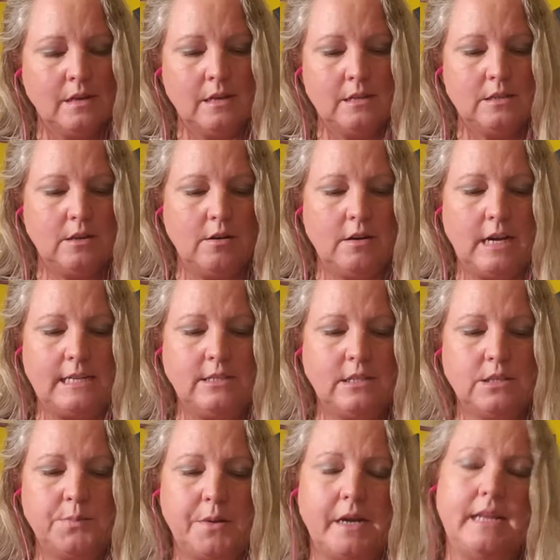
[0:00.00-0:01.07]
So I
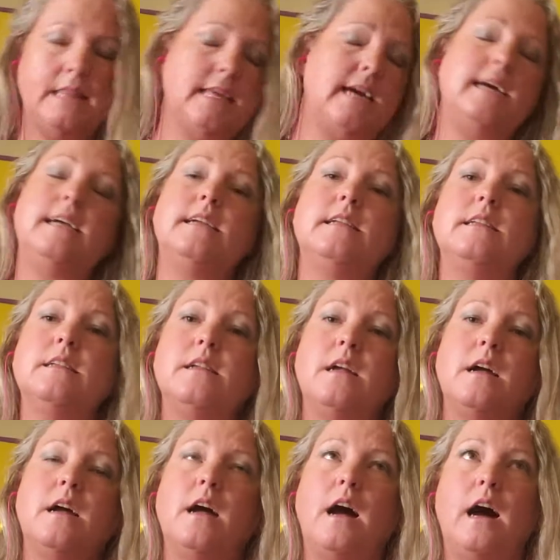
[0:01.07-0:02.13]
just pray that
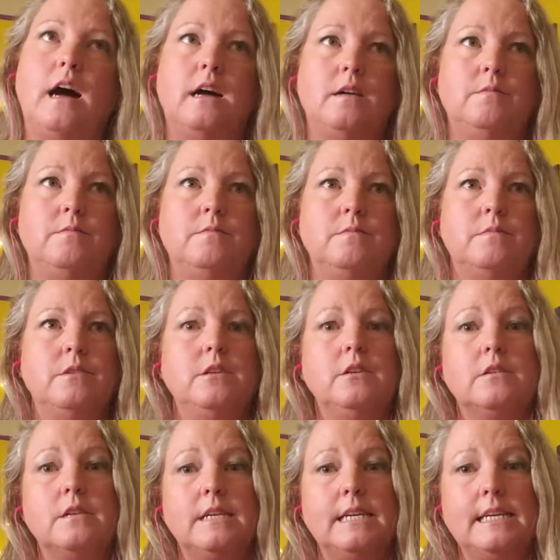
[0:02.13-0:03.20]
you're
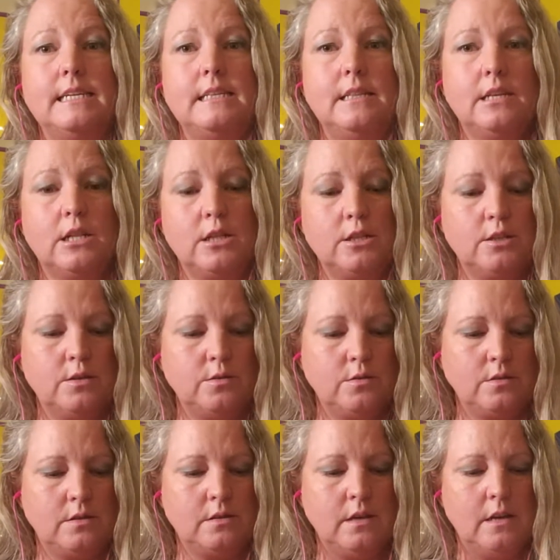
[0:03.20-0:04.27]
getting the
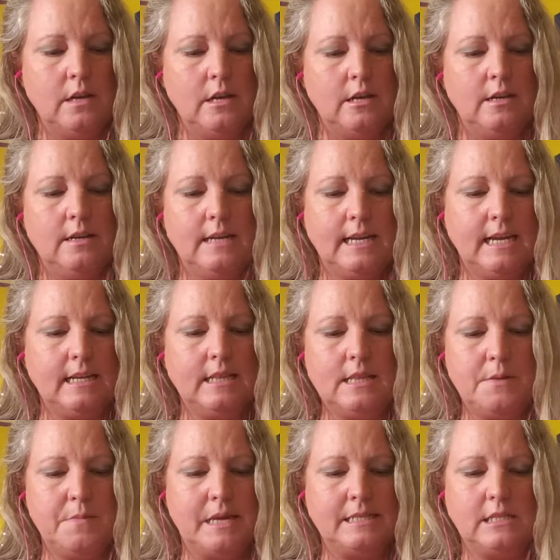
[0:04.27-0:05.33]
clues, you're getting the
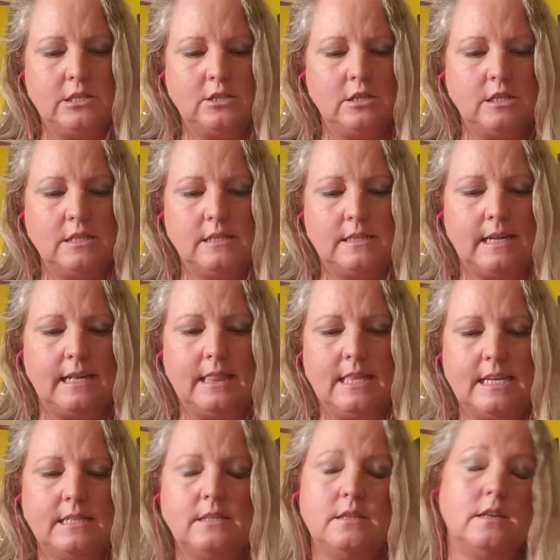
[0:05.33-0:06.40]
messages, that
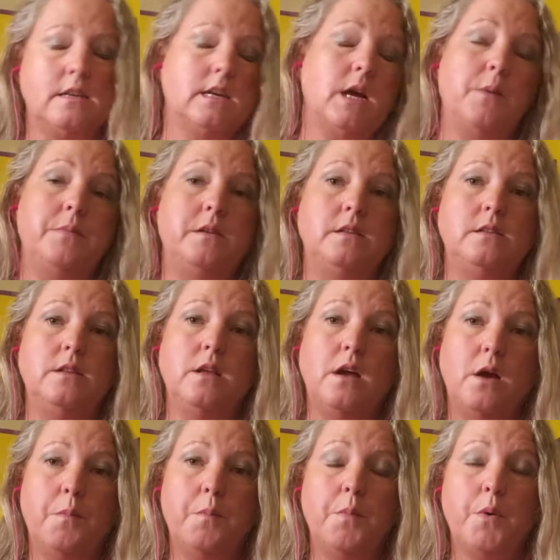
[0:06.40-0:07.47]
things are coming
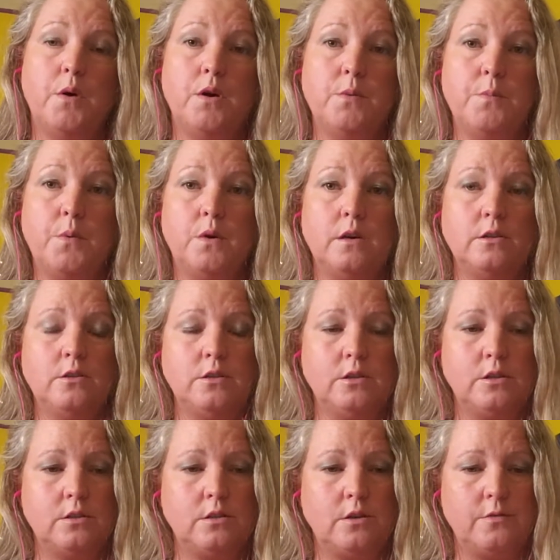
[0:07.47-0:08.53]
more and more to
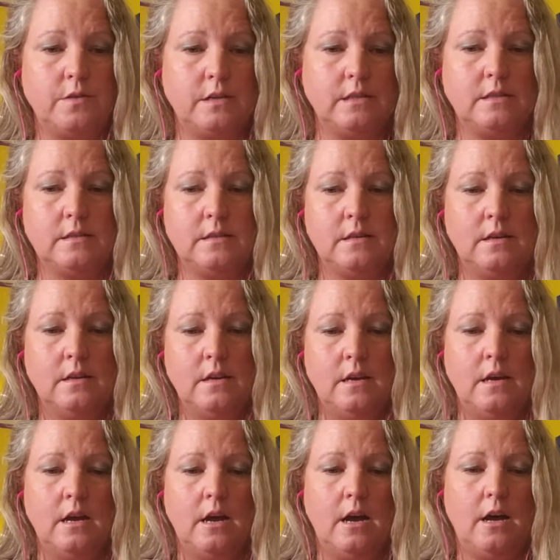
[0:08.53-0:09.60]
the surface
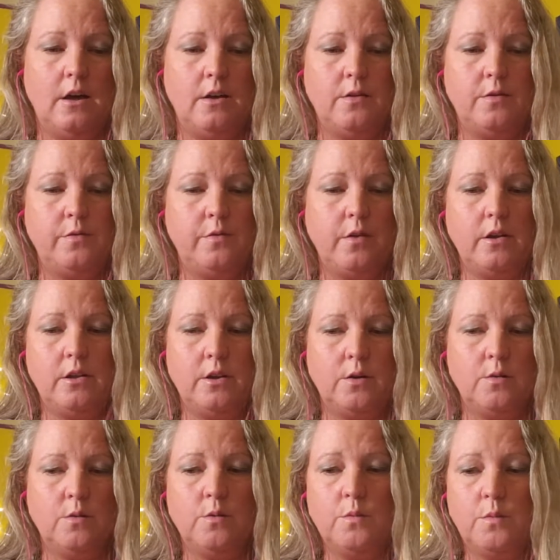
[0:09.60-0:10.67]
of, you
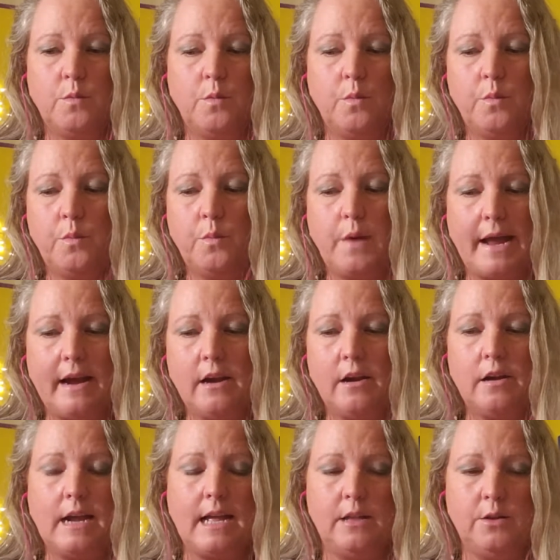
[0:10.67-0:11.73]
know,
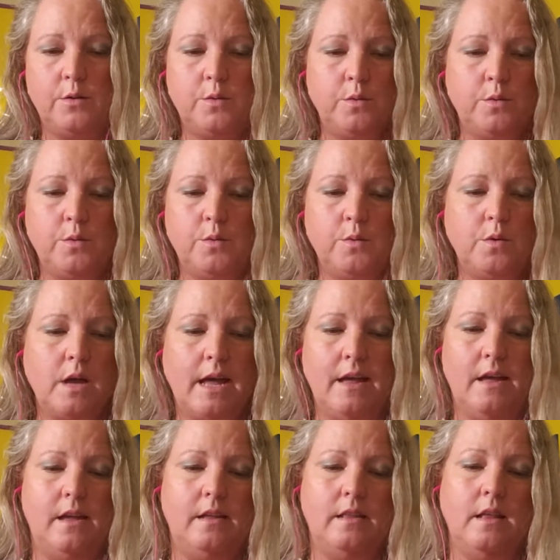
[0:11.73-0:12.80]
where and who
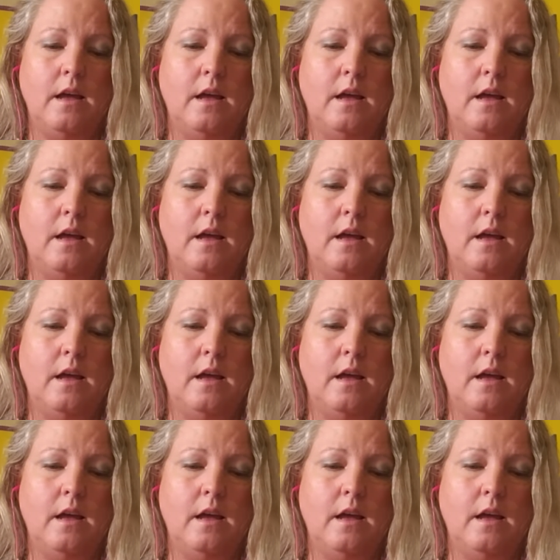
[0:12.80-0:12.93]
and